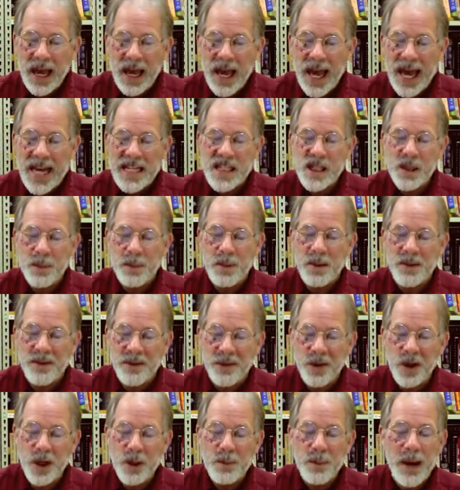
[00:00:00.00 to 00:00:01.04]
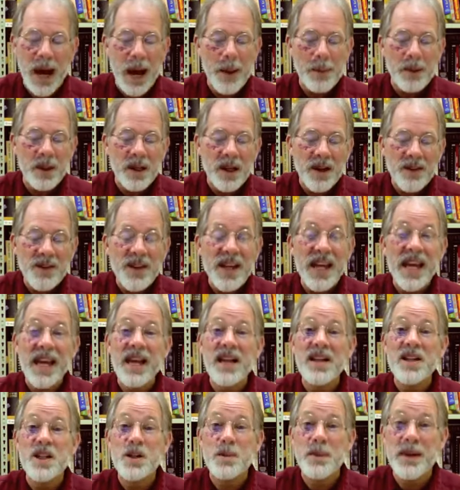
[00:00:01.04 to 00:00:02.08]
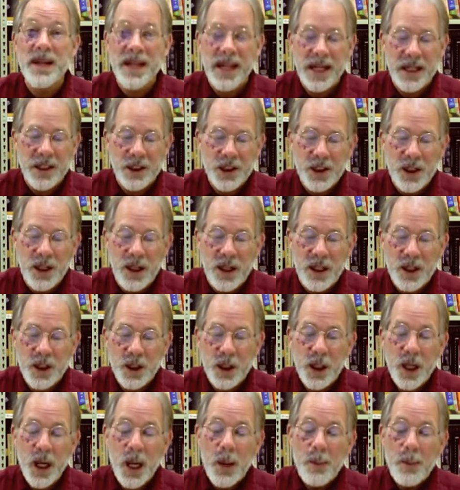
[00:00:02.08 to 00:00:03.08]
as the preferred Bible of the English-speaking church,